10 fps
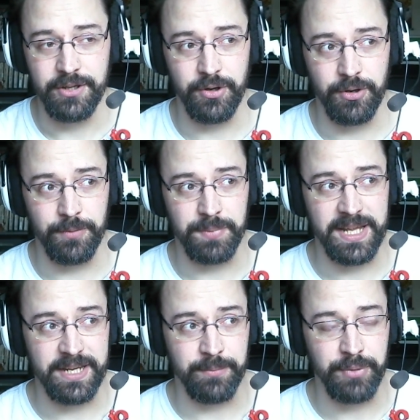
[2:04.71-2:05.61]
You're
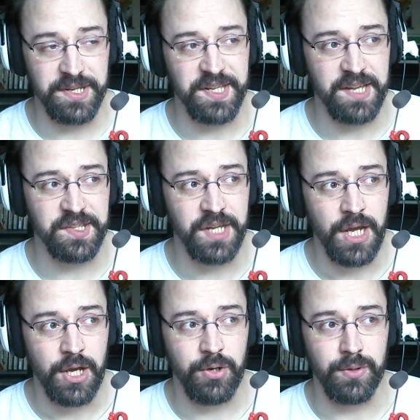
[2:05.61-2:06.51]
playing a princess
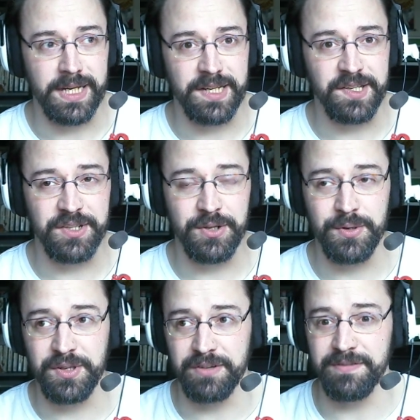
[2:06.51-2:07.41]
who needs
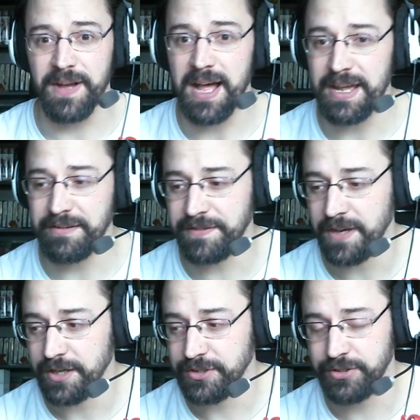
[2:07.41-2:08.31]
to
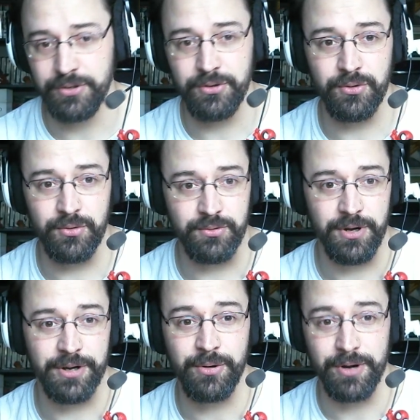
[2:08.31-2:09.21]
survive to
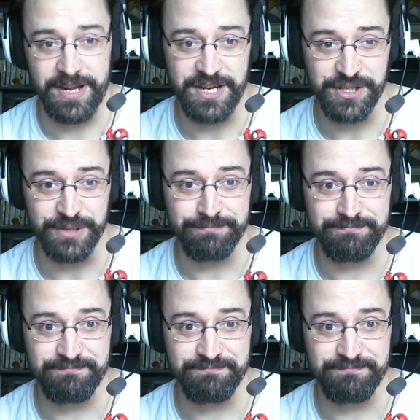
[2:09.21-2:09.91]
her coronation.